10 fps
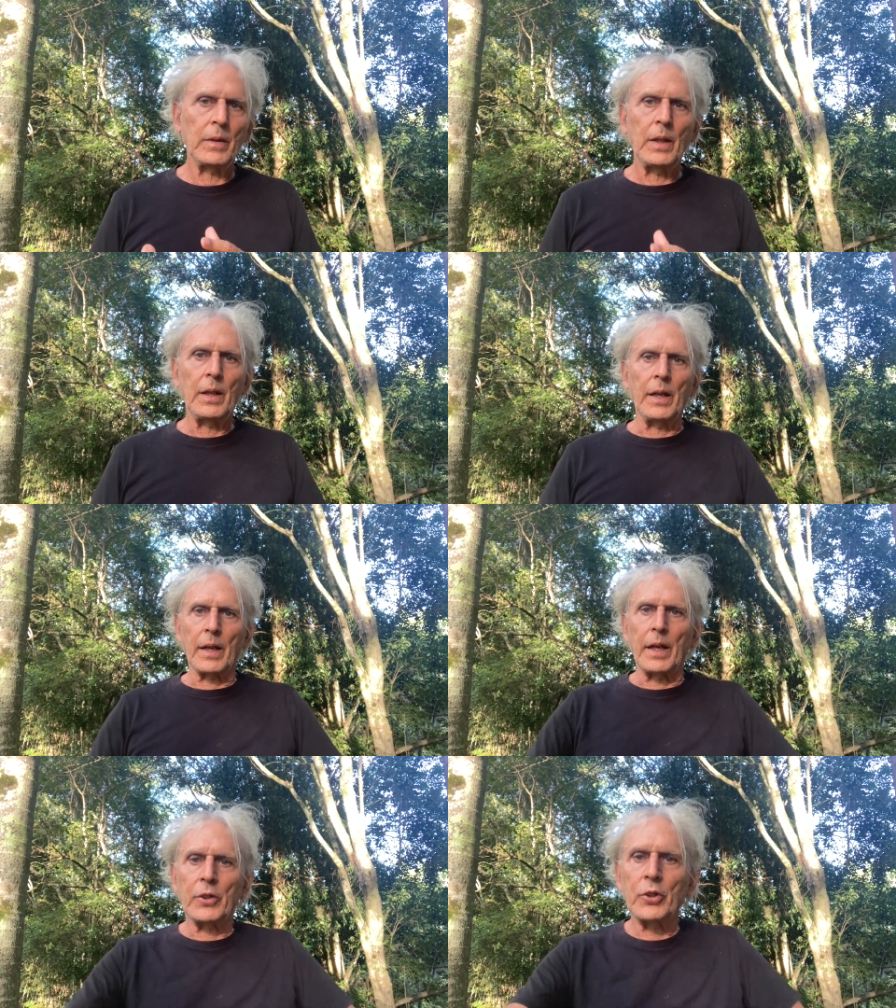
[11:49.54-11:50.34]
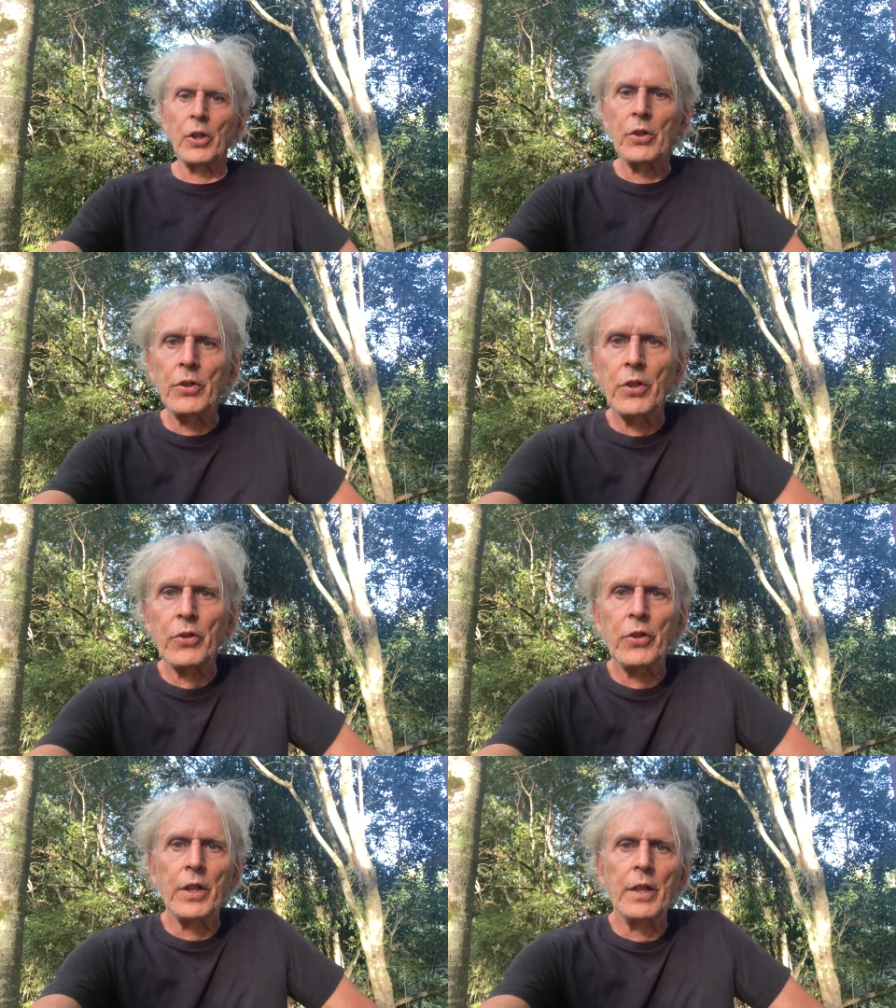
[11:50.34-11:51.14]
Like I'll show you this
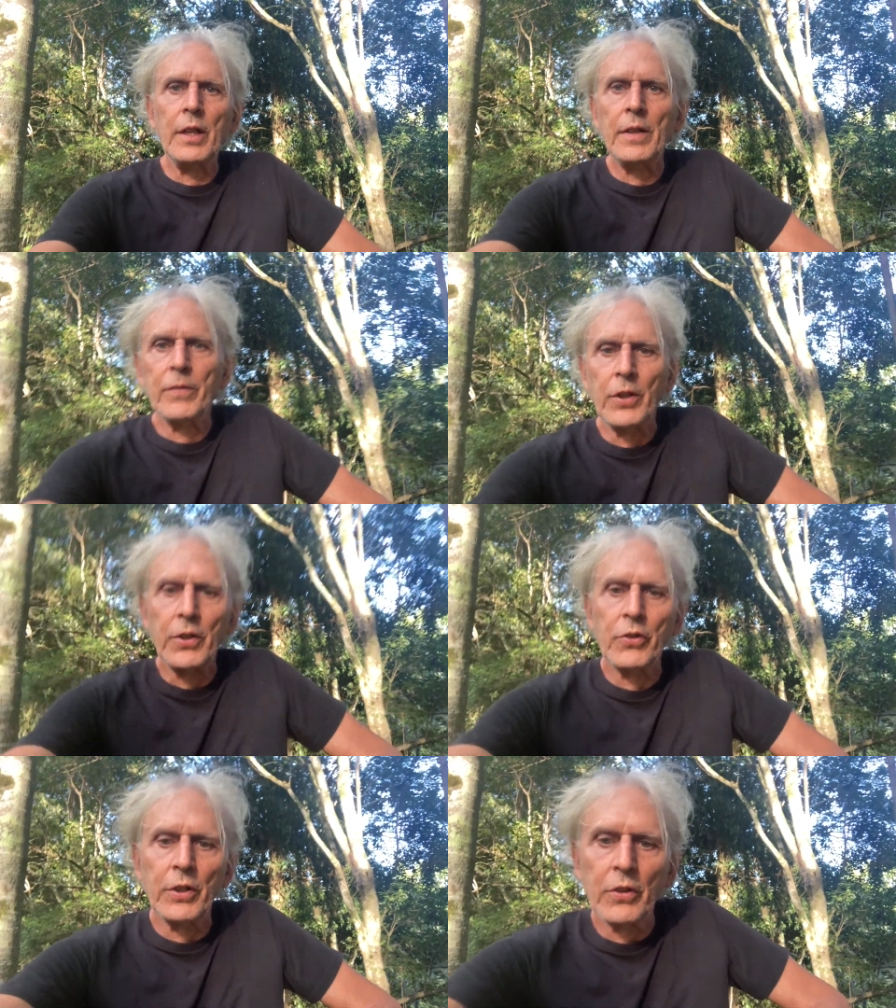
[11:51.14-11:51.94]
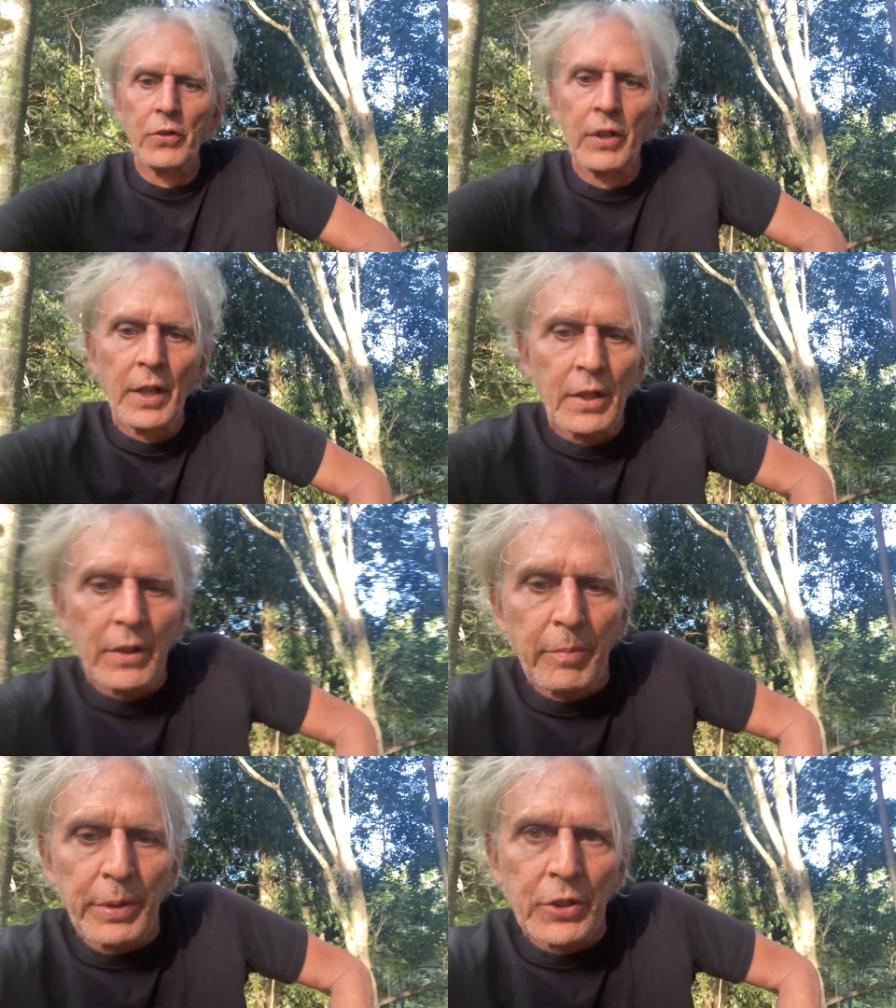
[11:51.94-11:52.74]
thing here, for instance. The
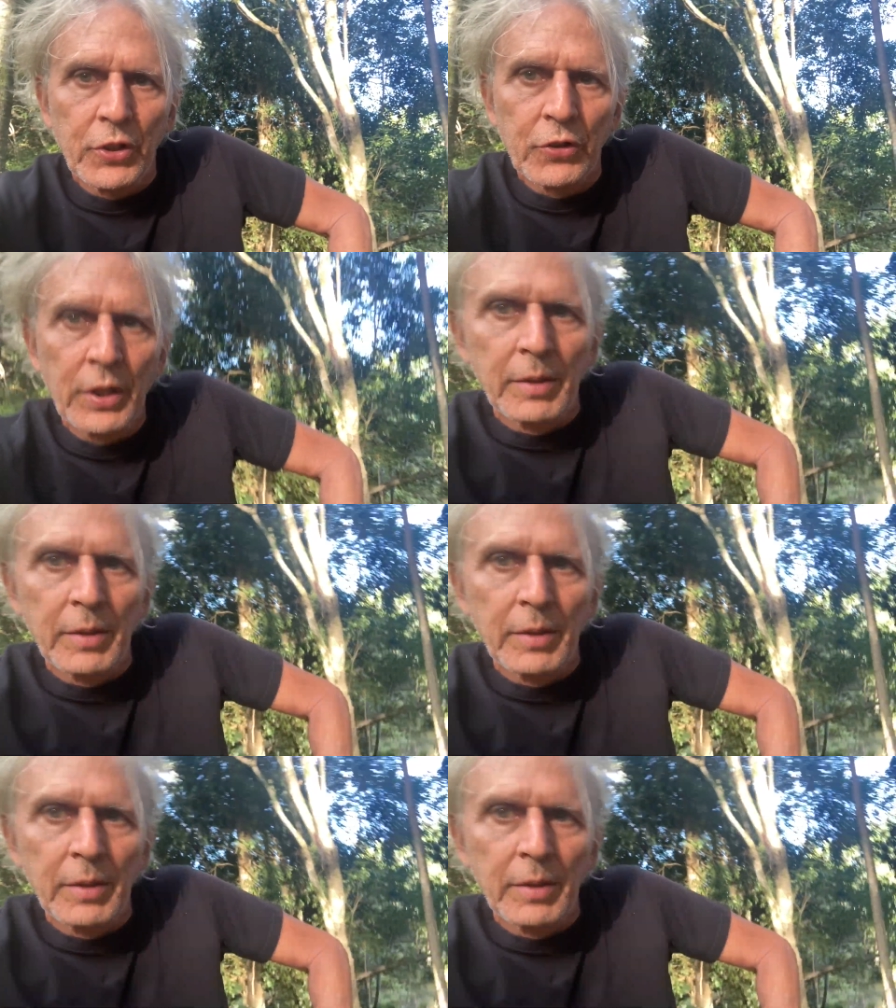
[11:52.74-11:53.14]
bird just came